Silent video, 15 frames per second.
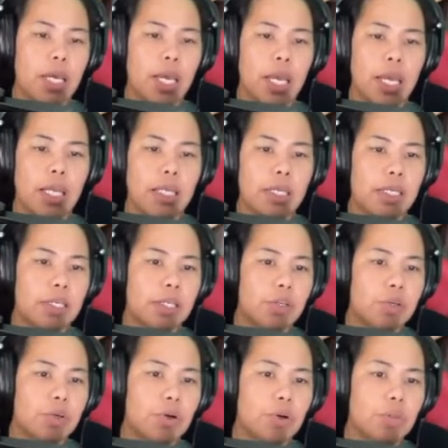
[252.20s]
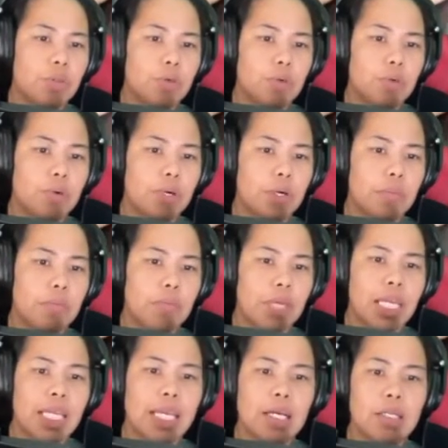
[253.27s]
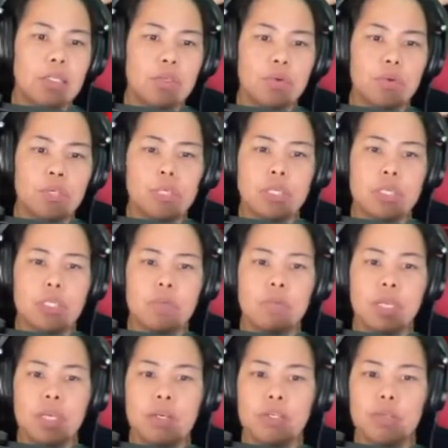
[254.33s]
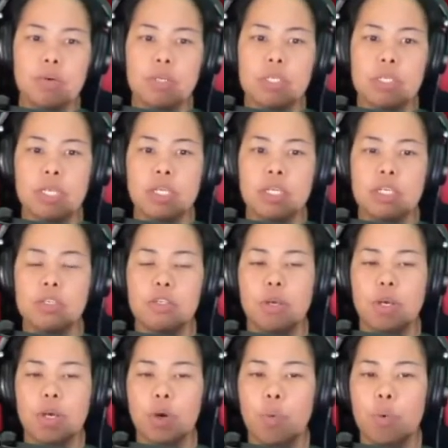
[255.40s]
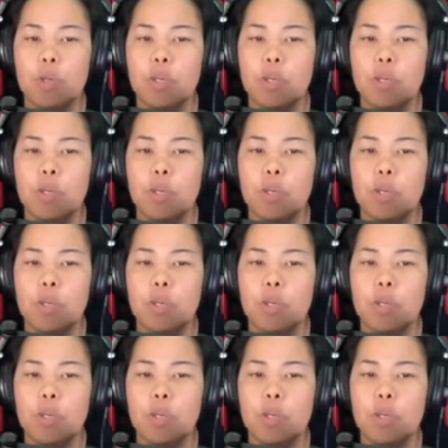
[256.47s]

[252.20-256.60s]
and you go to media source. Media source that is when